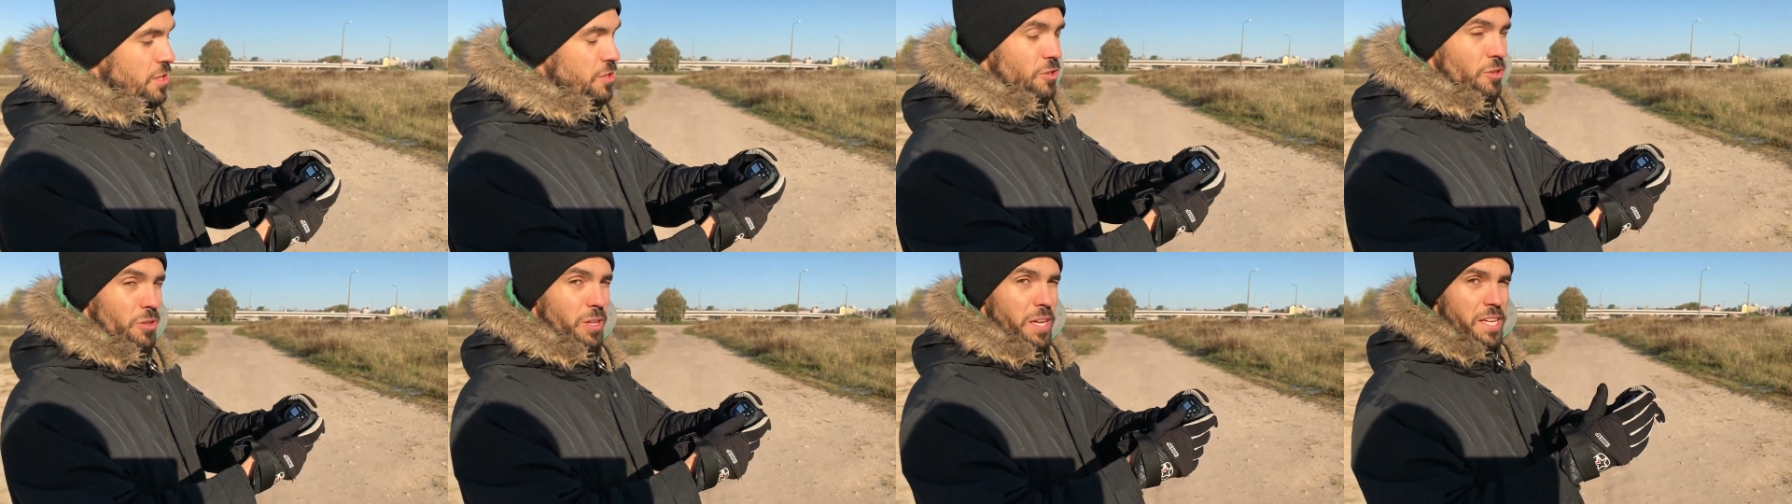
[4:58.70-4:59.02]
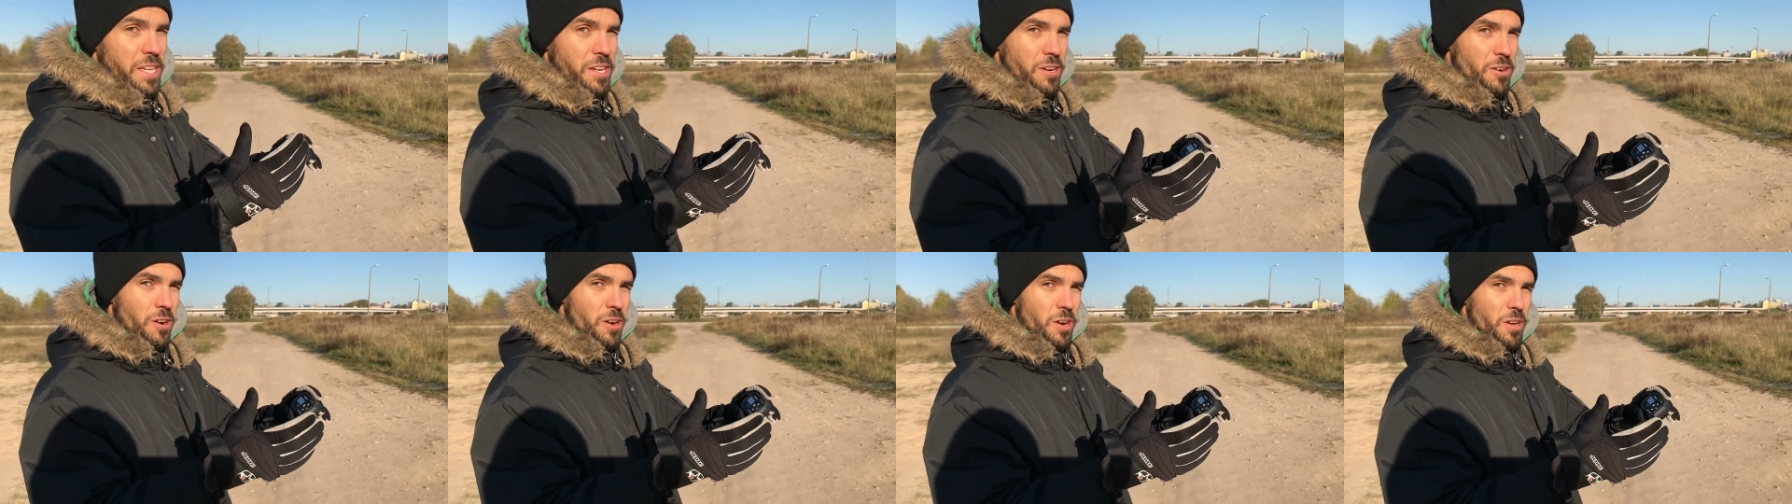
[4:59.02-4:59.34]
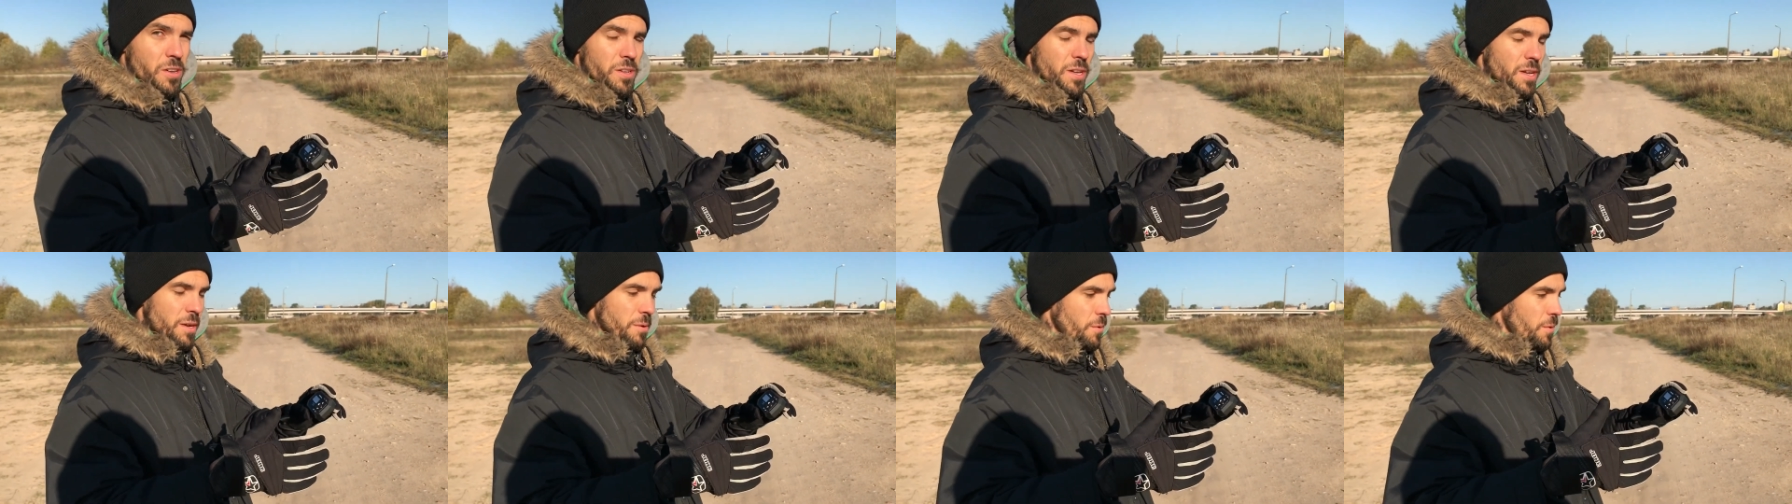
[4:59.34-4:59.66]
So later
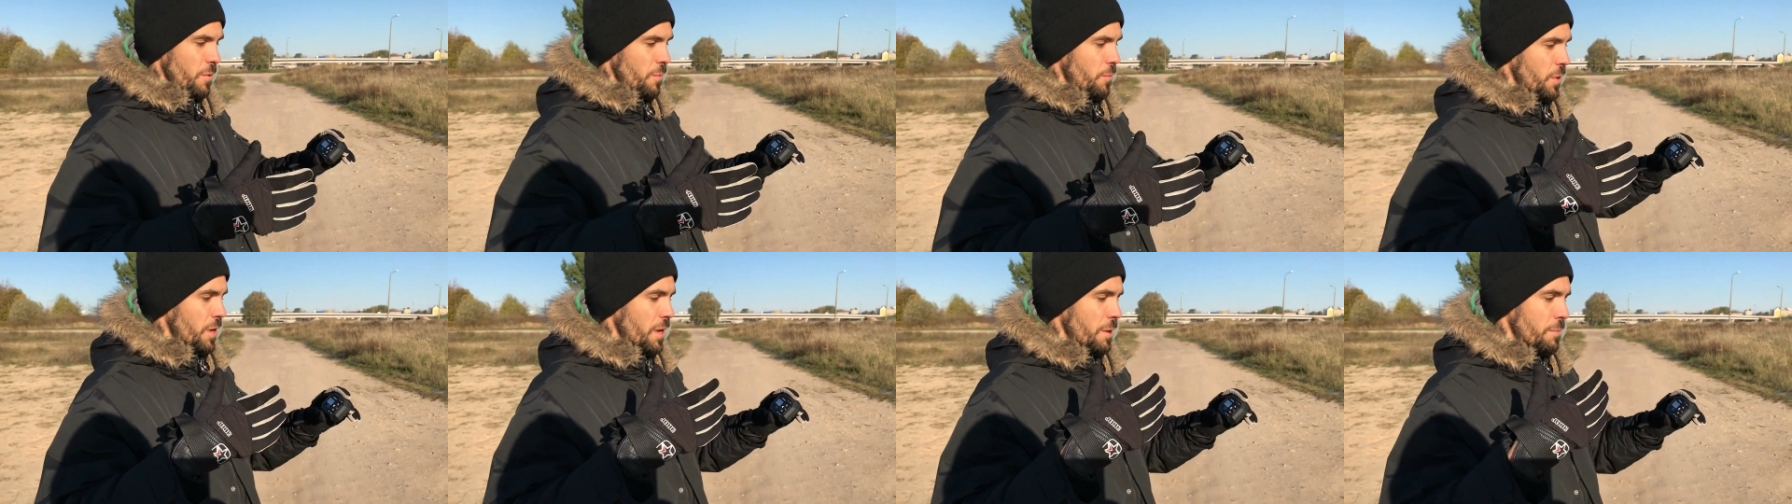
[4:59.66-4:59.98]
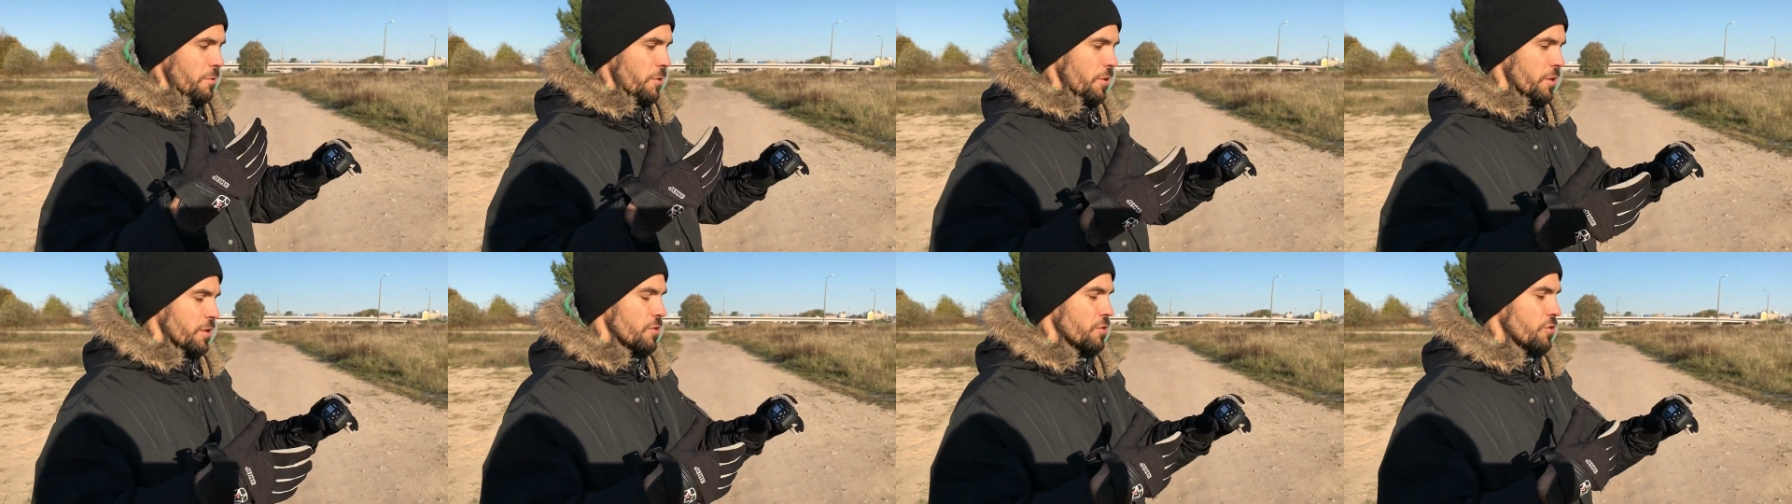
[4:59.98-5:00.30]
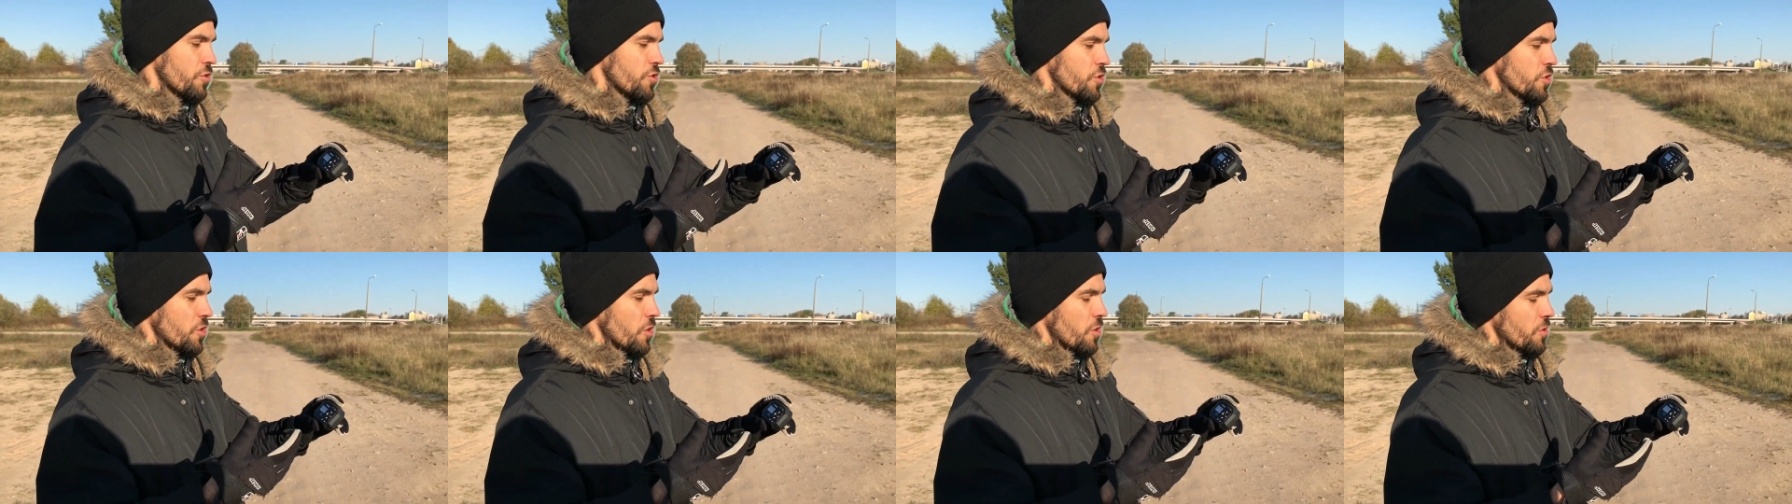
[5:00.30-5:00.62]
on when I'm going to
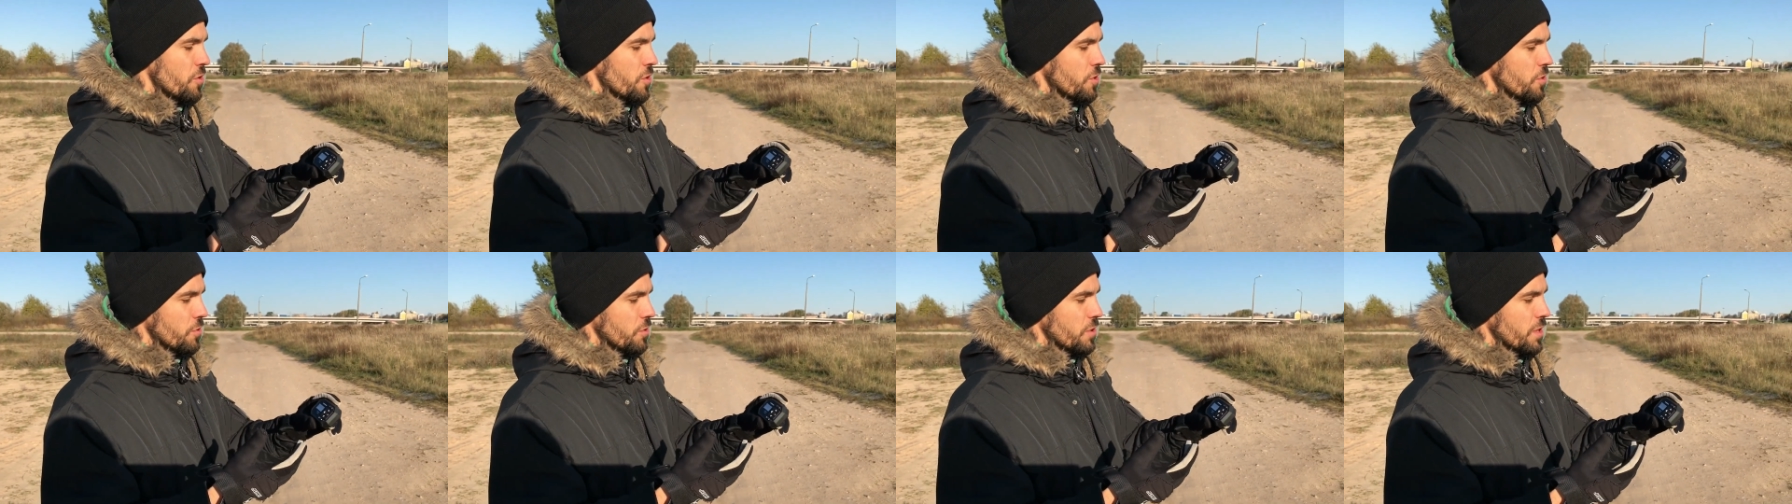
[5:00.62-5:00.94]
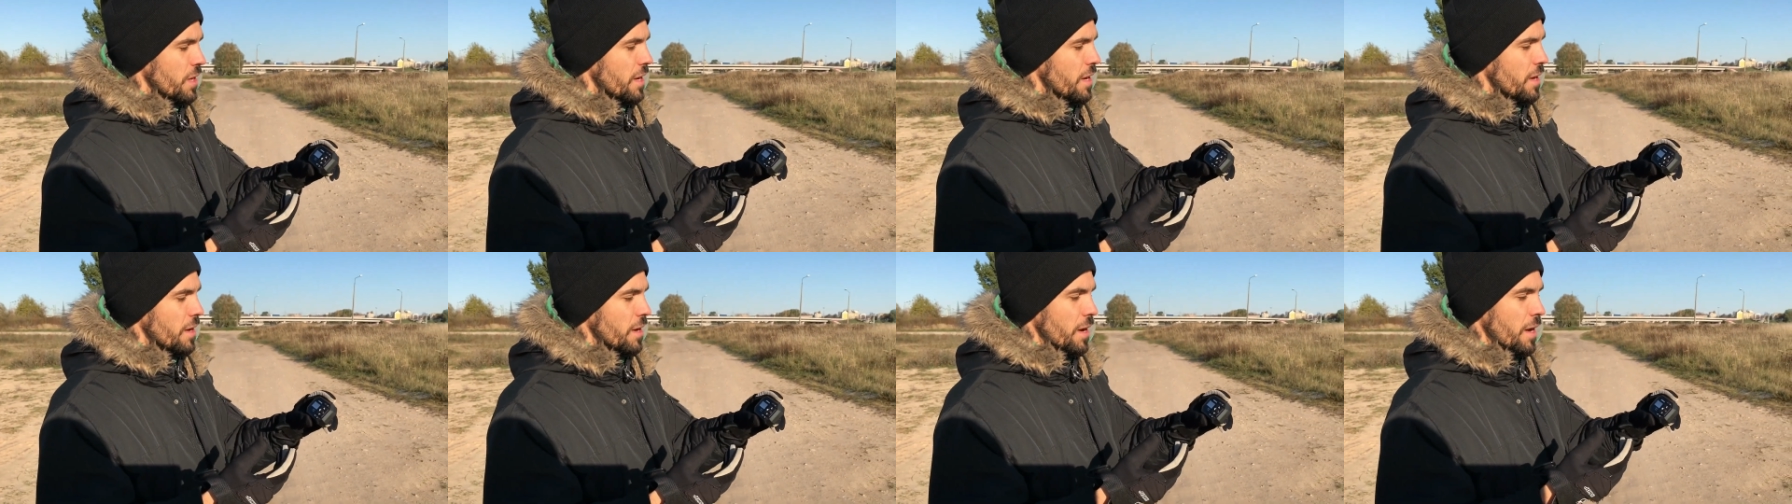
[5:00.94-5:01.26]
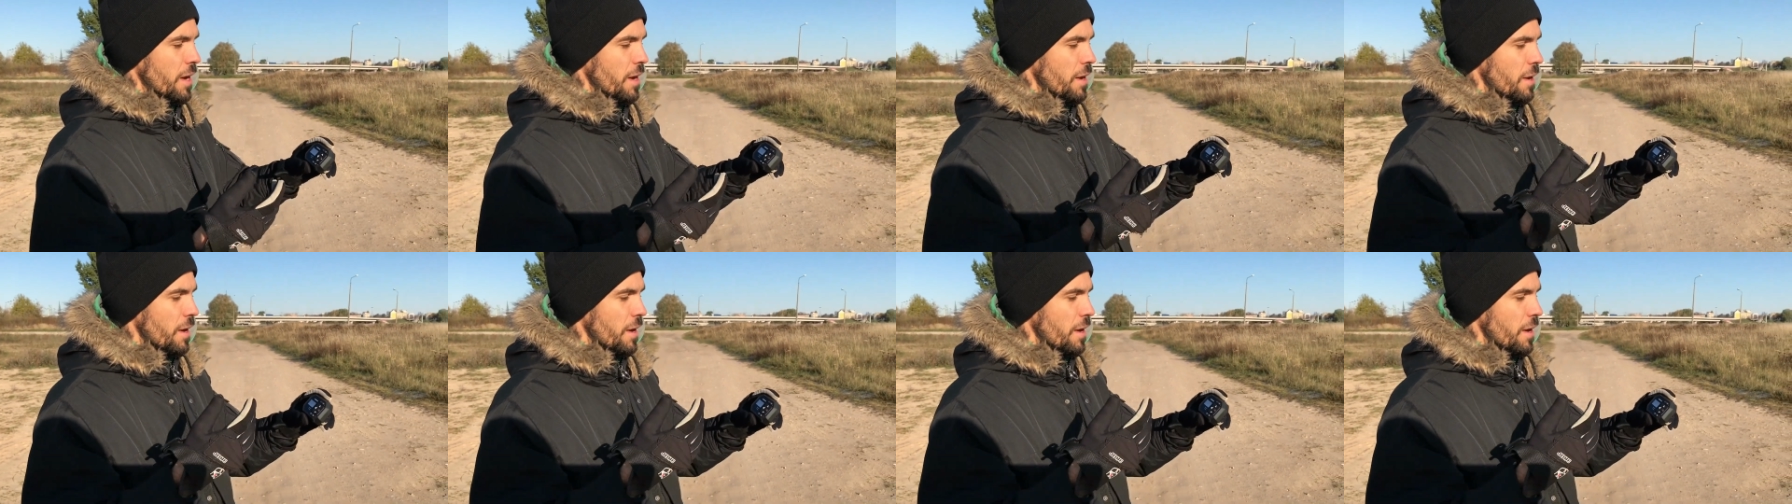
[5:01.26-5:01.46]
show you the